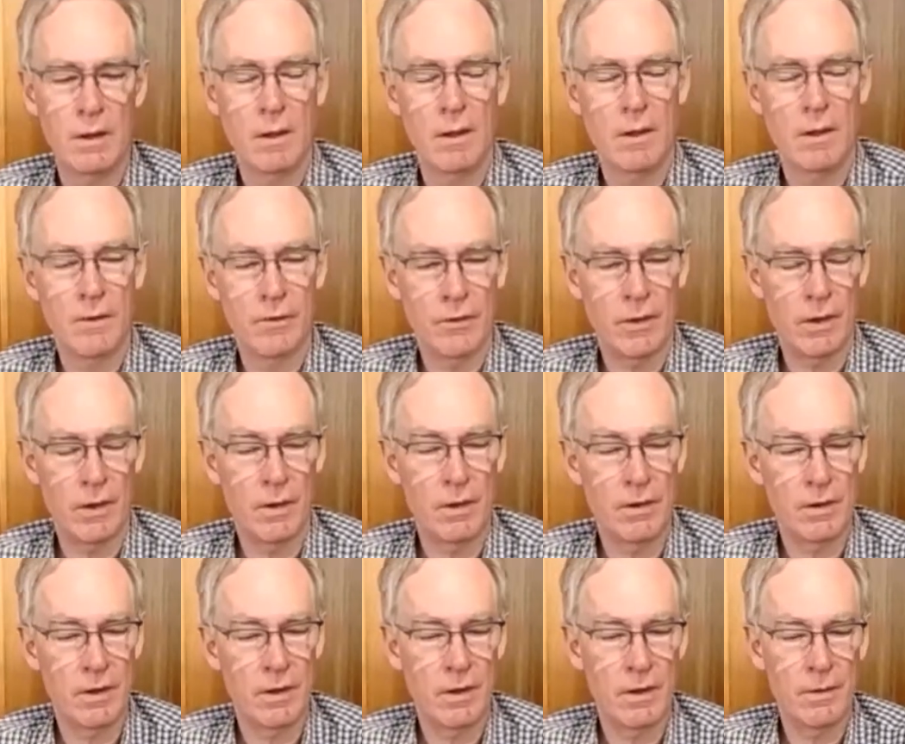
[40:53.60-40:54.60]
So
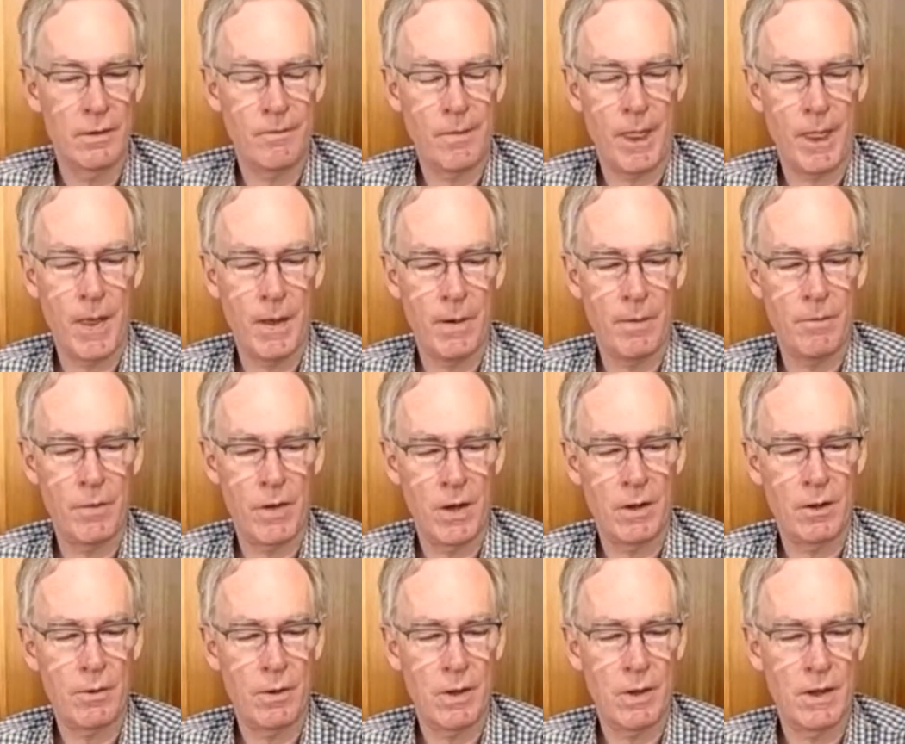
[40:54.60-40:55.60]
they're
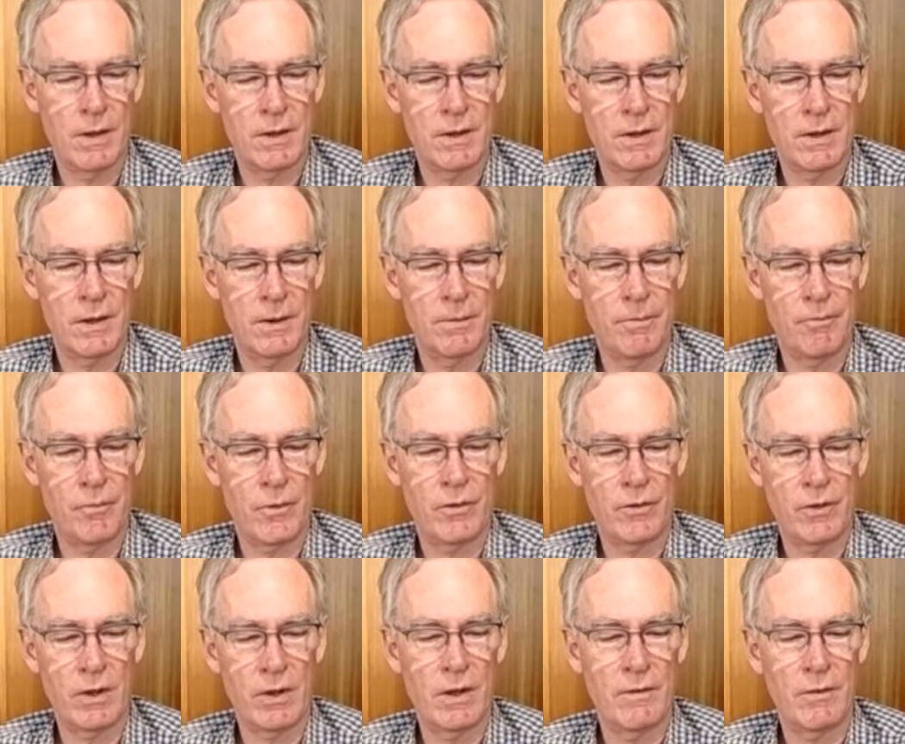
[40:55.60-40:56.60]
quite
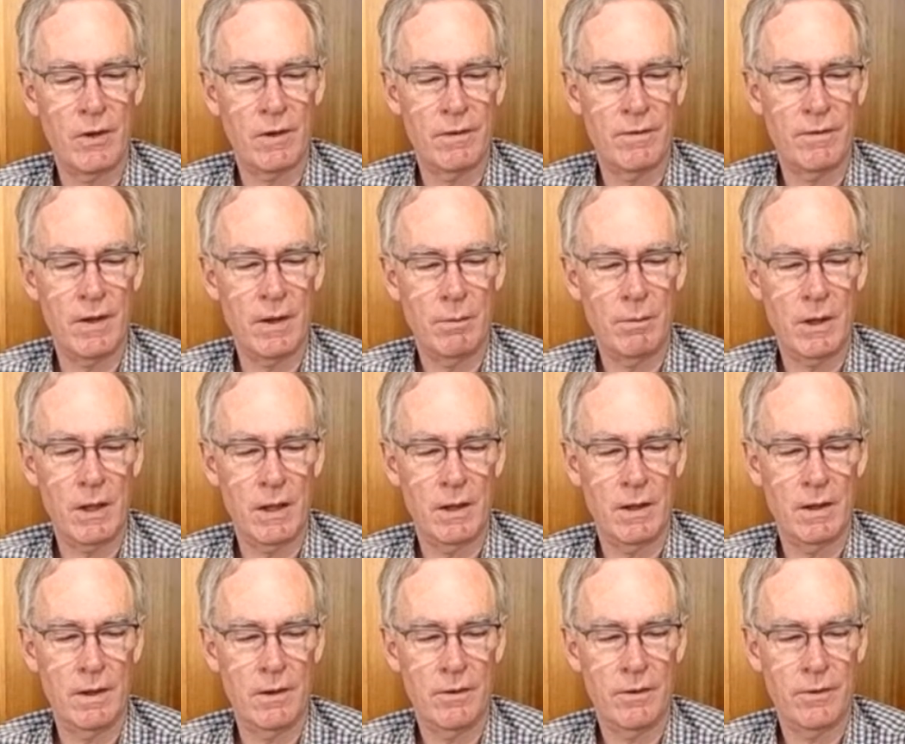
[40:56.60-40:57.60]
significant family in
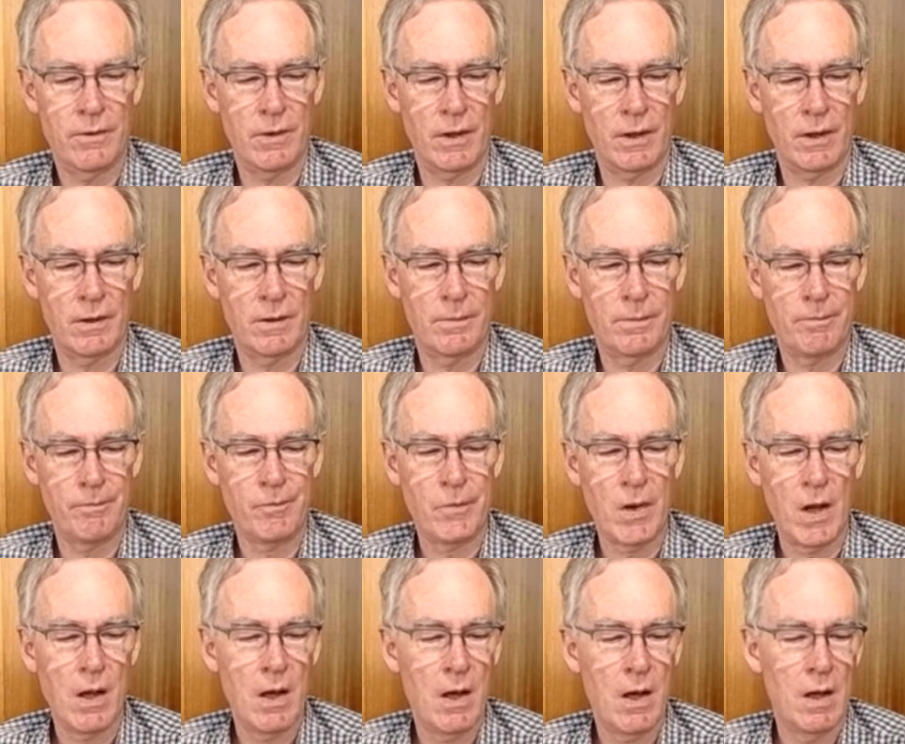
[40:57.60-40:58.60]
the district.
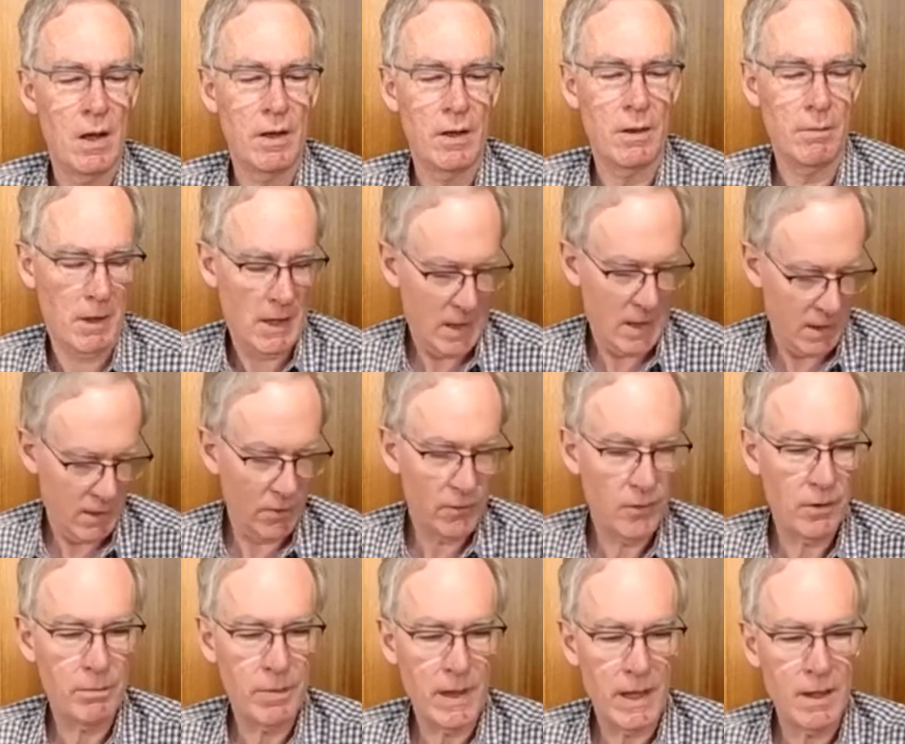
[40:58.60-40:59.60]
The Mullaney's
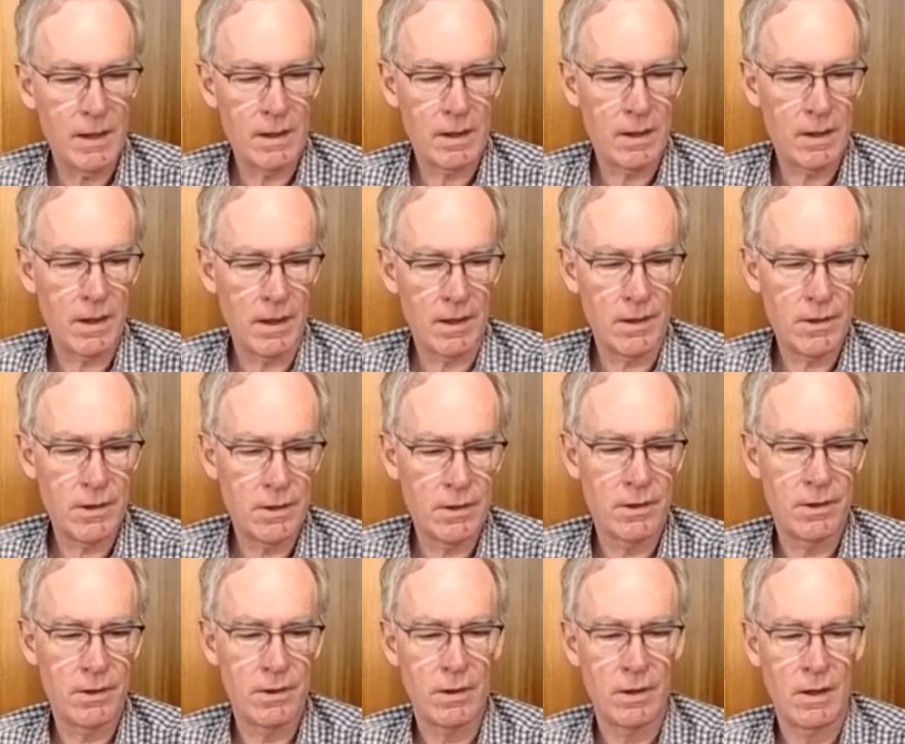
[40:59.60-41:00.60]
at Ballinaclash
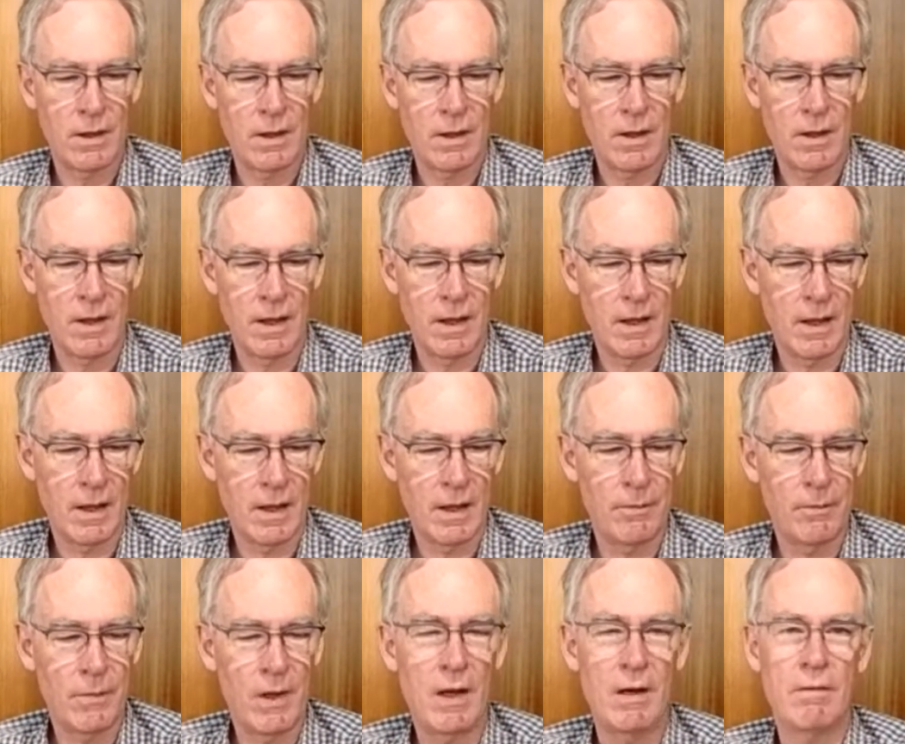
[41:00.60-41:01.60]

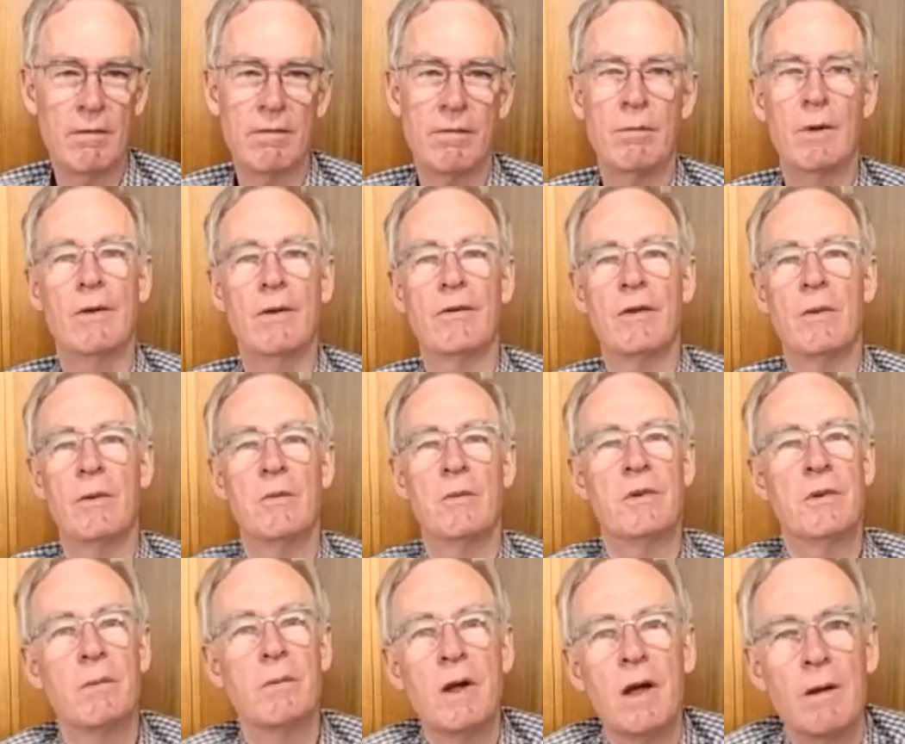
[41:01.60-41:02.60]
have what seems
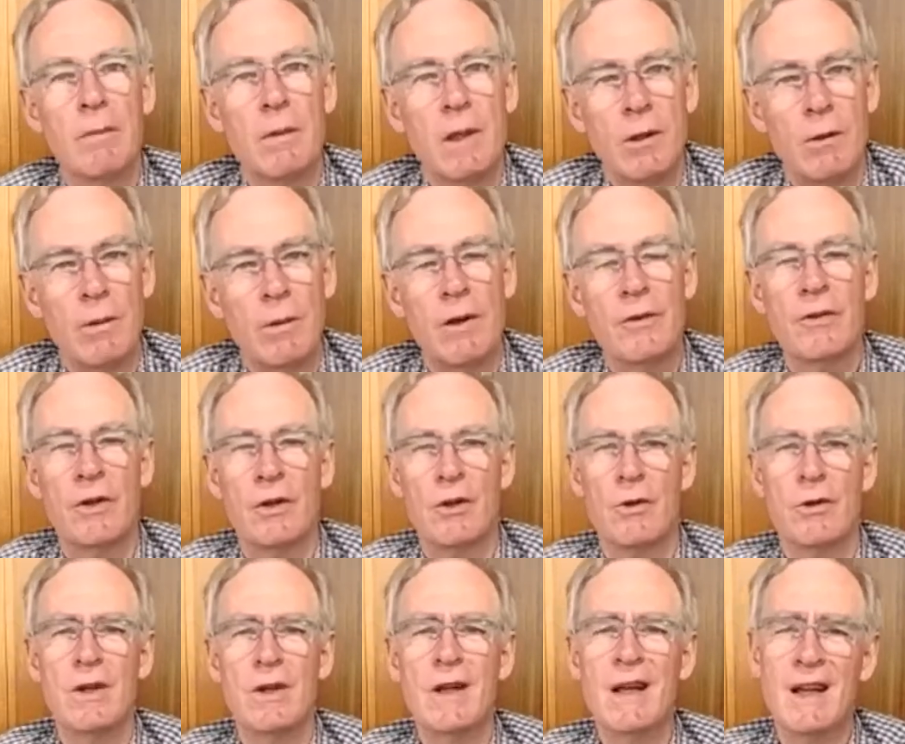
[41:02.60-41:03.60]
to me to be almost a
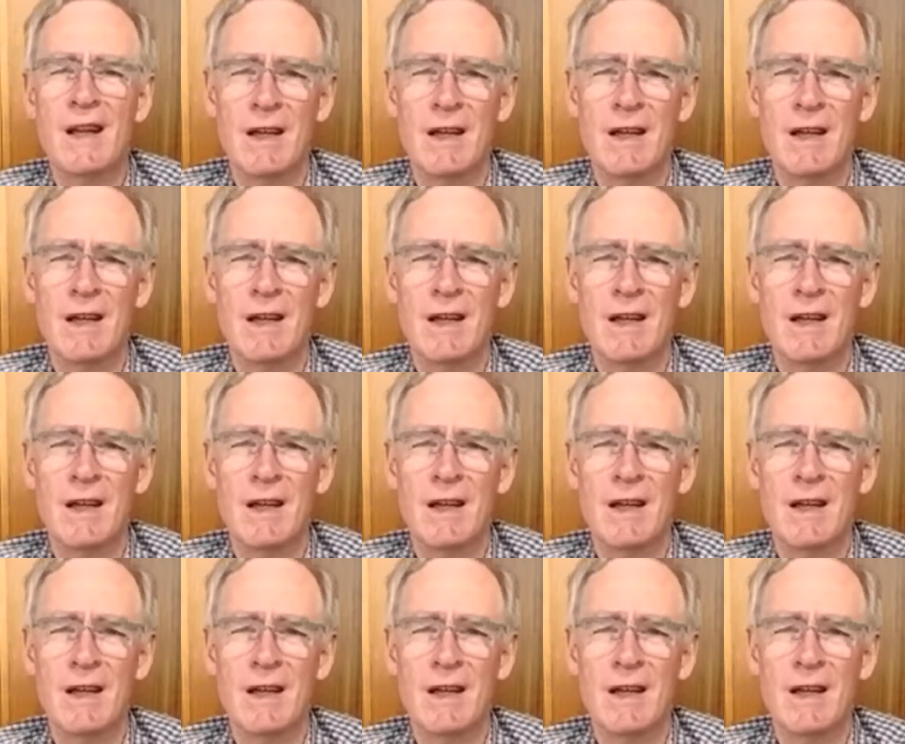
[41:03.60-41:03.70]
unique